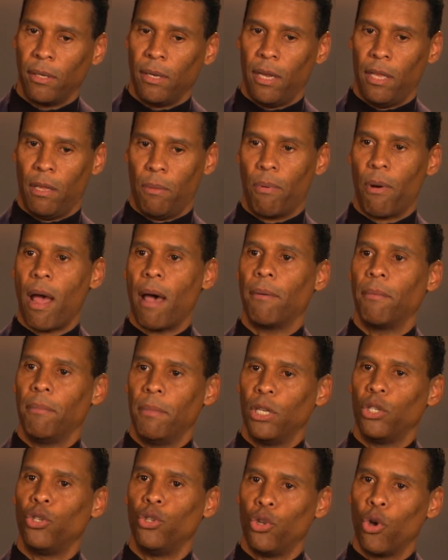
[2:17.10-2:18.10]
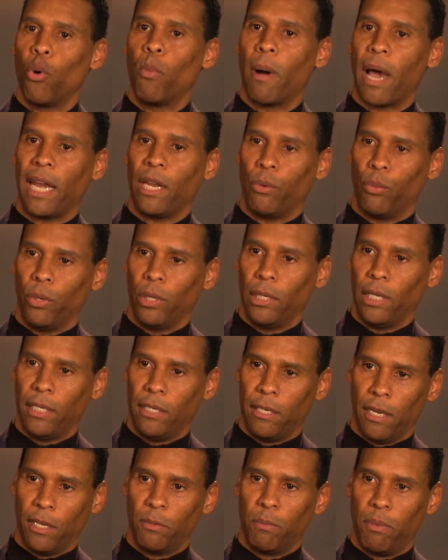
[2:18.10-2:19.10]
And the problem is nobody really
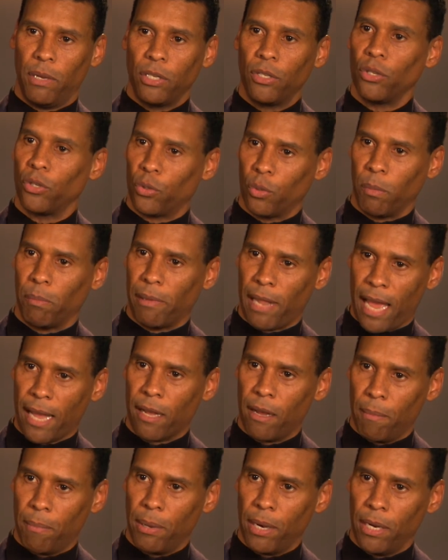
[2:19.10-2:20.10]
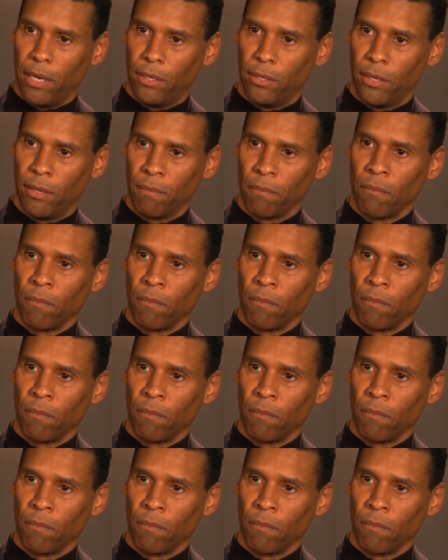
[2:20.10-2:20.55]
does business with black companies.